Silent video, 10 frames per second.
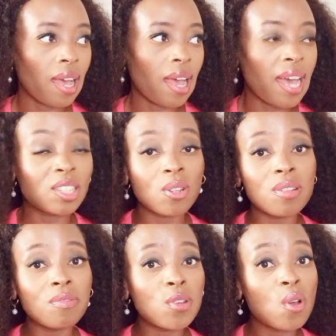I don't
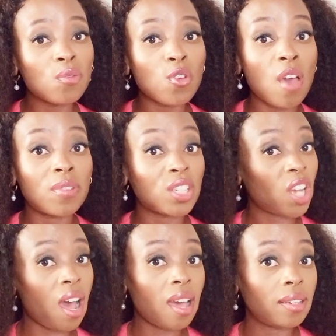even know if you have a
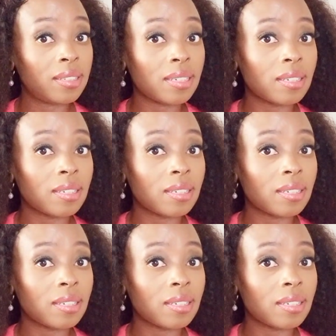child